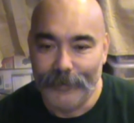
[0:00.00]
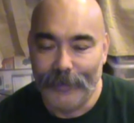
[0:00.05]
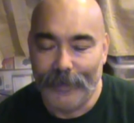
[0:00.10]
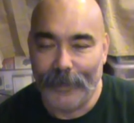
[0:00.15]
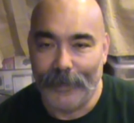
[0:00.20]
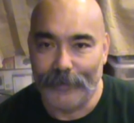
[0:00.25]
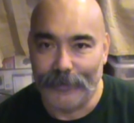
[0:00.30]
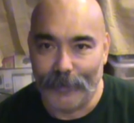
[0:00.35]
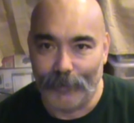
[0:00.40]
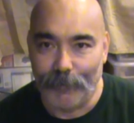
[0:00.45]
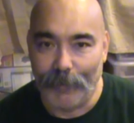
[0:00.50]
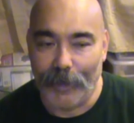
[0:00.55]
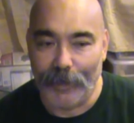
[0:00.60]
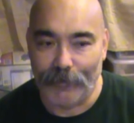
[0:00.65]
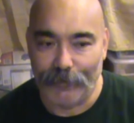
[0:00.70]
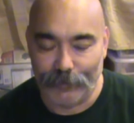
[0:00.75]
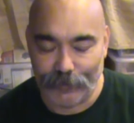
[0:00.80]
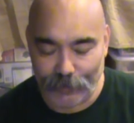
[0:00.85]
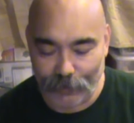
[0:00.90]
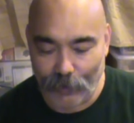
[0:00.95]
at the
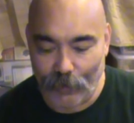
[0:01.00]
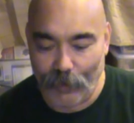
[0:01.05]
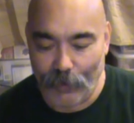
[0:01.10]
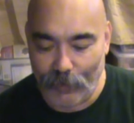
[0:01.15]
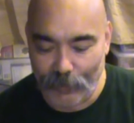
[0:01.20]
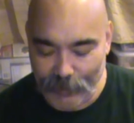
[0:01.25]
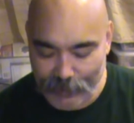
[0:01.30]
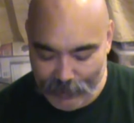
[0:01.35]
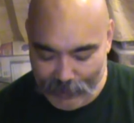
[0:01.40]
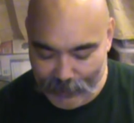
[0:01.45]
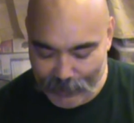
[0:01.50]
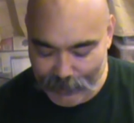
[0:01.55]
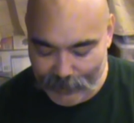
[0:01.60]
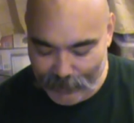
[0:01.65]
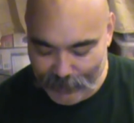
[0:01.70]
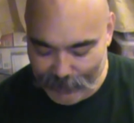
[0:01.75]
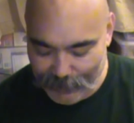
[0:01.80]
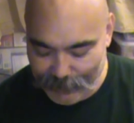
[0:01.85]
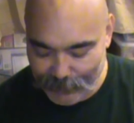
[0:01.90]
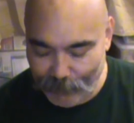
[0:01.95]
model show
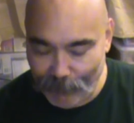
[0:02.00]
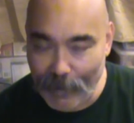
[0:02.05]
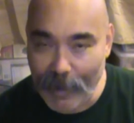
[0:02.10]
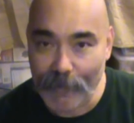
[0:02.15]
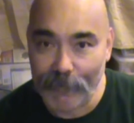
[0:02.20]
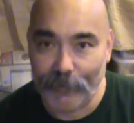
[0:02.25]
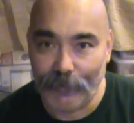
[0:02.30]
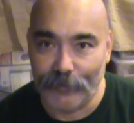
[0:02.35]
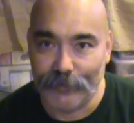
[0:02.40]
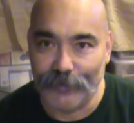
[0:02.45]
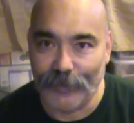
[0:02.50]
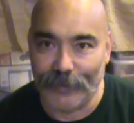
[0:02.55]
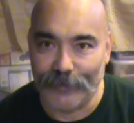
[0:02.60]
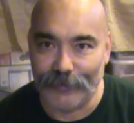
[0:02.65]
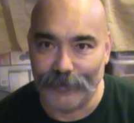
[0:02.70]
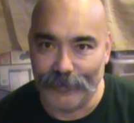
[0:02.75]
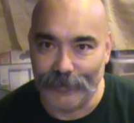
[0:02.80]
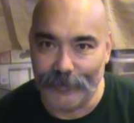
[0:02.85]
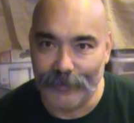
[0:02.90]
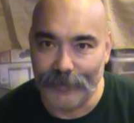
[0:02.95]
in the raffle
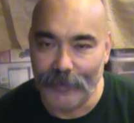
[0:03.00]
section.